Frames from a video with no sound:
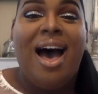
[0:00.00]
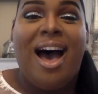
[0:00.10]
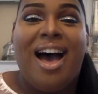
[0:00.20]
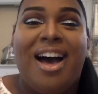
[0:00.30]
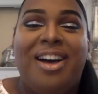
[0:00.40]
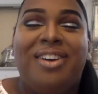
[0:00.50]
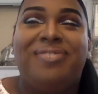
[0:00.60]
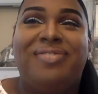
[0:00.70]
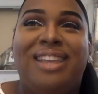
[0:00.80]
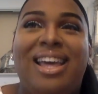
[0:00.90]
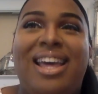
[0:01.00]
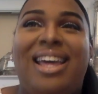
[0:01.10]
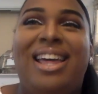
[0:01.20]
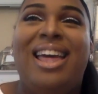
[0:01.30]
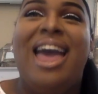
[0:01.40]
And
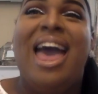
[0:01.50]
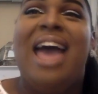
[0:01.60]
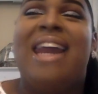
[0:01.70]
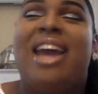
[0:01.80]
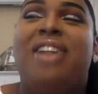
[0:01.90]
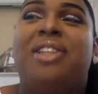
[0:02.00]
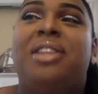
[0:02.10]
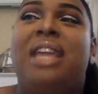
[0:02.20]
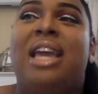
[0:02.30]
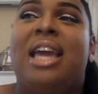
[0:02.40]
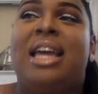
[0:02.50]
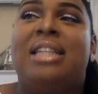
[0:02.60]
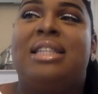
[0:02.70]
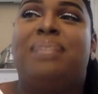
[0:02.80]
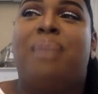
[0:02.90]
I also think
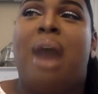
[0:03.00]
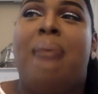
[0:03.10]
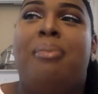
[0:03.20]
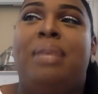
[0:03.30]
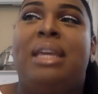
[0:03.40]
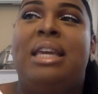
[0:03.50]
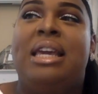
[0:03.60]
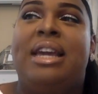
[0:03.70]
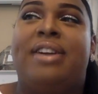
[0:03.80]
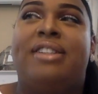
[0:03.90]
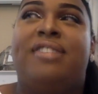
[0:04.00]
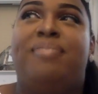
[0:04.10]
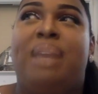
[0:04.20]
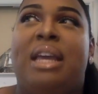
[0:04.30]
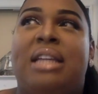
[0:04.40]
it's probably years of
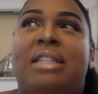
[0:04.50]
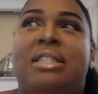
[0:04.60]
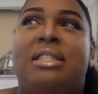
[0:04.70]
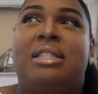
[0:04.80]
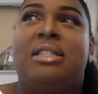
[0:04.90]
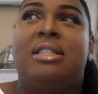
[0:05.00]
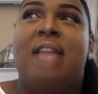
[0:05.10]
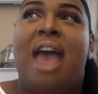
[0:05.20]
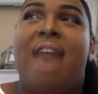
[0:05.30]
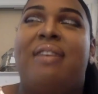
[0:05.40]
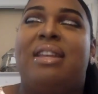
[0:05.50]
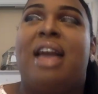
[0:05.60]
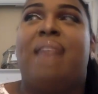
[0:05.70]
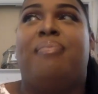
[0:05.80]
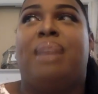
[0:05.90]

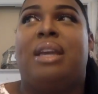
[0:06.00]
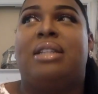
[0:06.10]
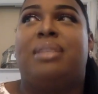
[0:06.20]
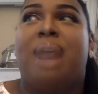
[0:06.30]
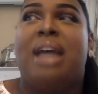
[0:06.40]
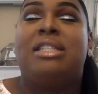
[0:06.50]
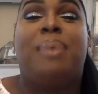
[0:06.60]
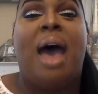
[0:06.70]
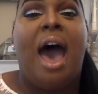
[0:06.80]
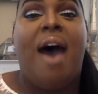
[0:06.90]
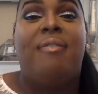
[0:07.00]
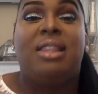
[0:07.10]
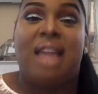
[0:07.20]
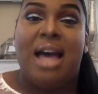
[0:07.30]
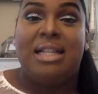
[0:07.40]
not being suppressed, but
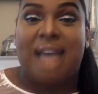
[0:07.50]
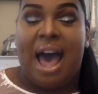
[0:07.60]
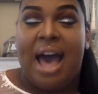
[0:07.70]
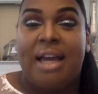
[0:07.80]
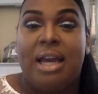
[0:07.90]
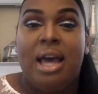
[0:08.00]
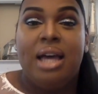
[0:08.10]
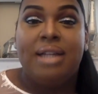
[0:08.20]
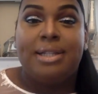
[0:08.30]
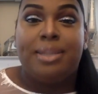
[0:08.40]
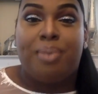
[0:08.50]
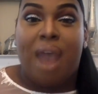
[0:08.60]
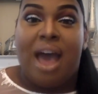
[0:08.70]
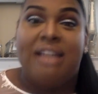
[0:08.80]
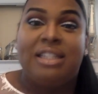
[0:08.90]
having that side
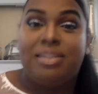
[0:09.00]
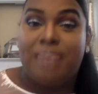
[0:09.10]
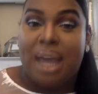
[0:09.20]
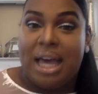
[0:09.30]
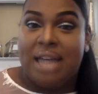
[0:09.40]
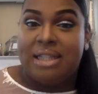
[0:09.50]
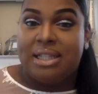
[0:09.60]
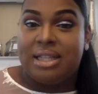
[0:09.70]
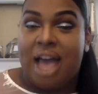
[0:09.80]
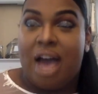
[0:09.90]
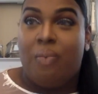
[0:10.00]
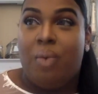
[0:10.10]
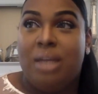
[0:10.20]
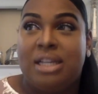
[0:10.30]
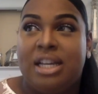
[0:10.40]
suppressed because I
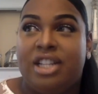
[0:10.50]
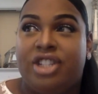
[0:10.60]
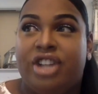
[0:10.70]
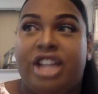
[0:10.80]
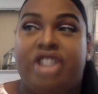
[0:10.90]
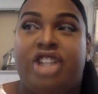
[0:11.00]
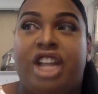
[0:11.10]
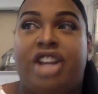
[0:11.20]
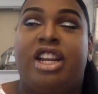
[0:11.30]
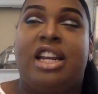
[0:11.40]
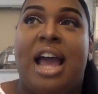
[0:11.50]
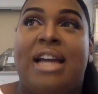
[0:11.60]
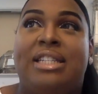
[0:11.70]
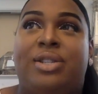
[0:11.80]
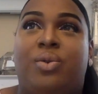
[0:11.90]
wasn't transgendered in
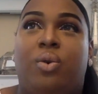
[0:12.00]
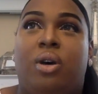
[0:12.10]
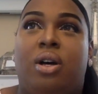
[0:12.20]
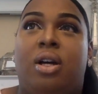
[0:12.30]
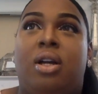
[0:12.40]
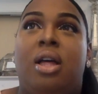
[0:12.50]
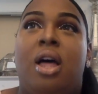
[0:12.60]
high school.